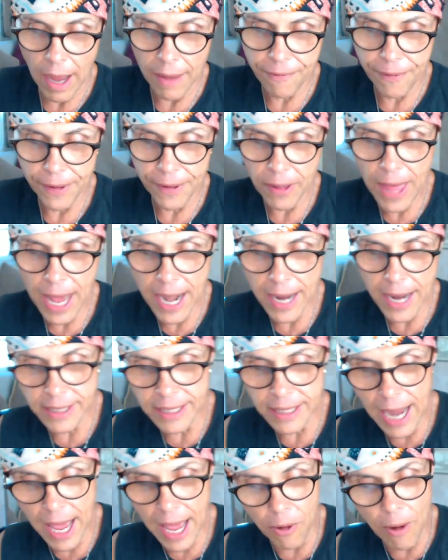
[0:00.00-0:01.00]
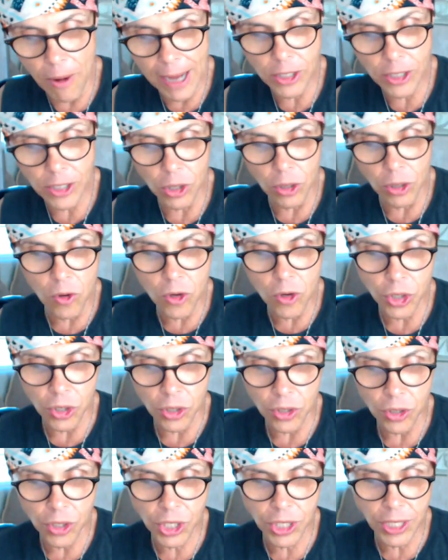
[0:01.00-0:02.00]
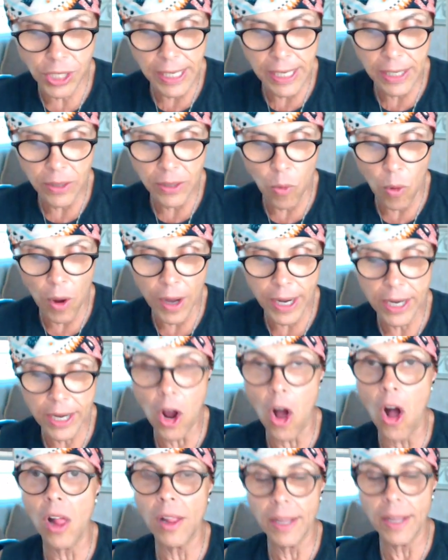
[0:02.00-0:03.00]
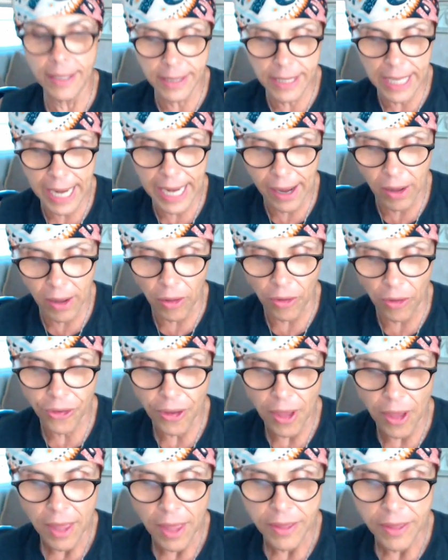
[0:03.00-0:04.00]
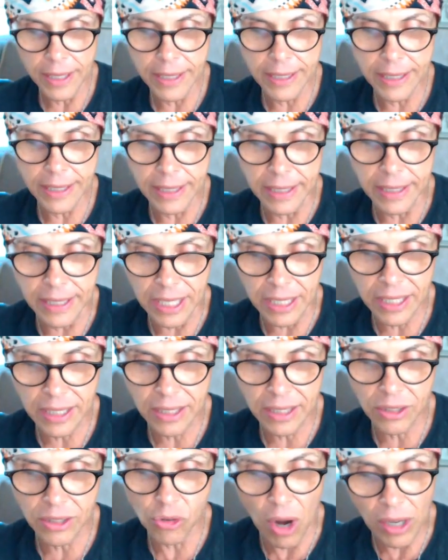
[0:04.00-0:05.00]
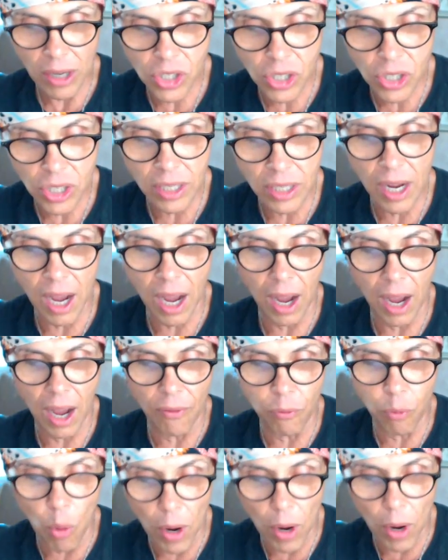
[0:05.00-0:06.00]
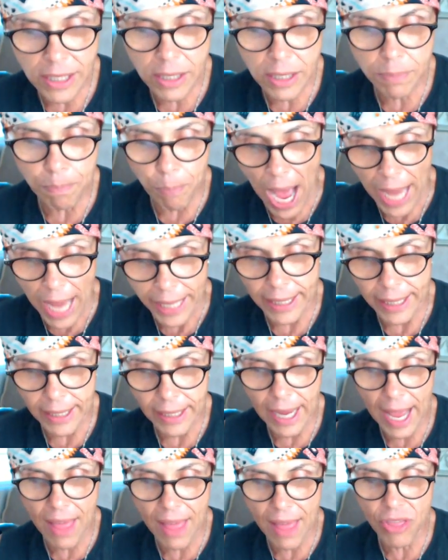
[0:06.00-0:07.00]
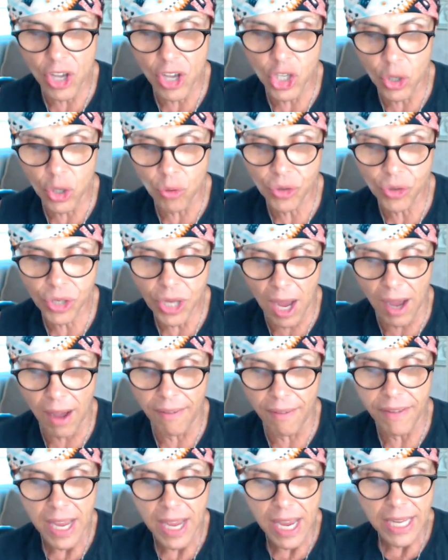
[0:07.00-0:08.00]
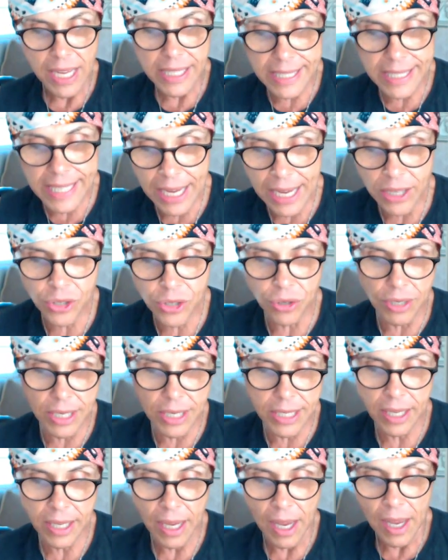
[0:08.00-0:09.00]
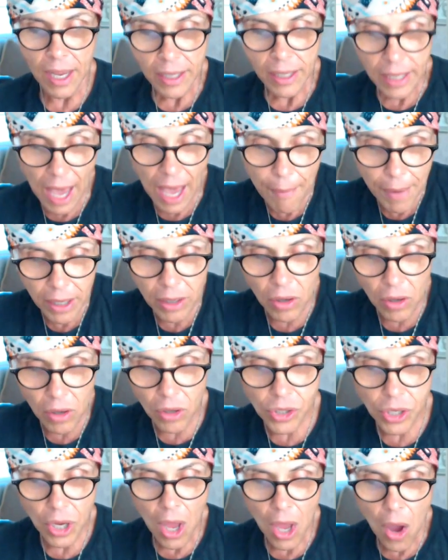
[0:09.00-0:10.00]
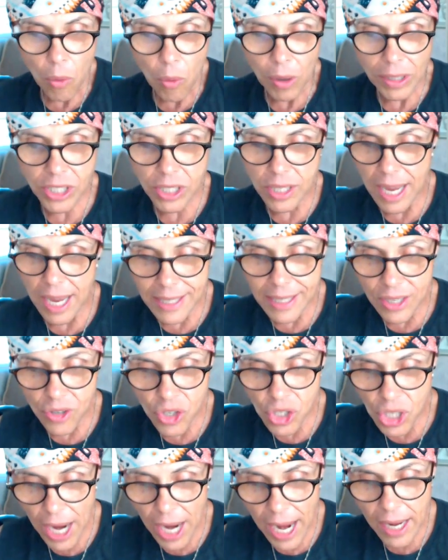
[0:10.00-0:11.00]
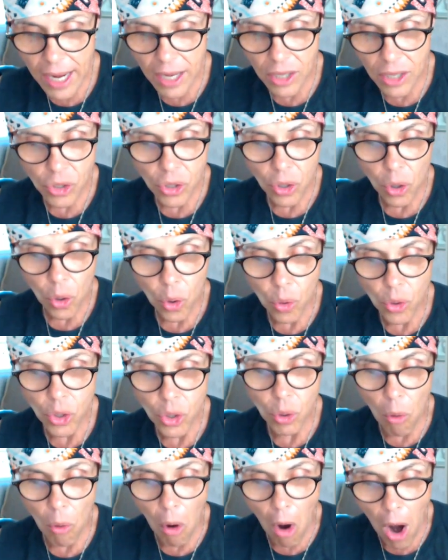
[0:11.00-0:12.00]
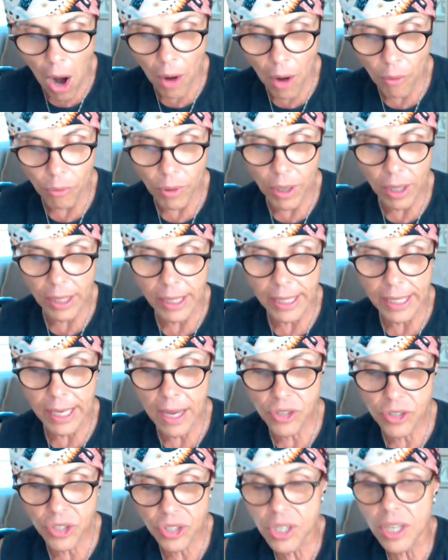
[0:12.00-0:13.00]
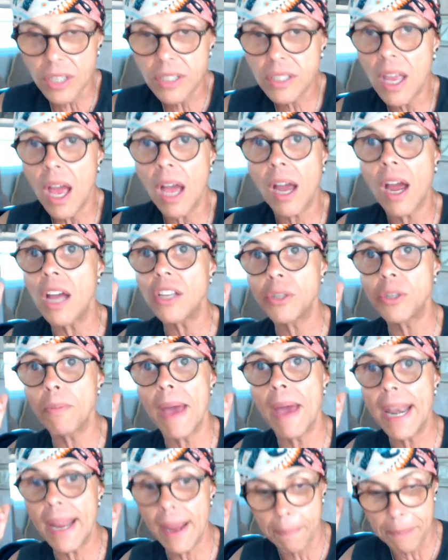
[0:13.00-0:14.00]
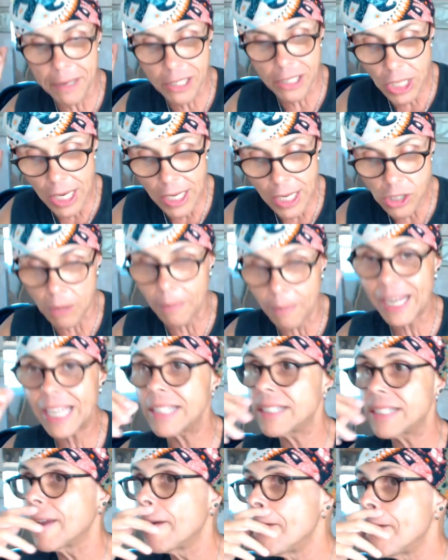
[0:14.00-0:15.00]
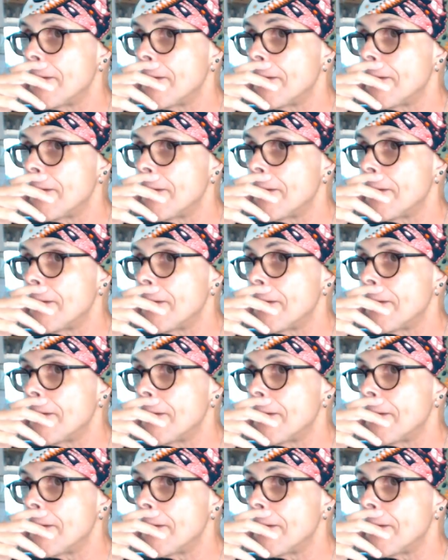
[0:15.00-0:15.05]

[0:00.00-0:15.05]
feel that it's not a right solution, seeing what it all entails, the destruction of one's body and the use of dangerous chemicals, which doesn't change who you are, really. It's just a cosmetic procedure because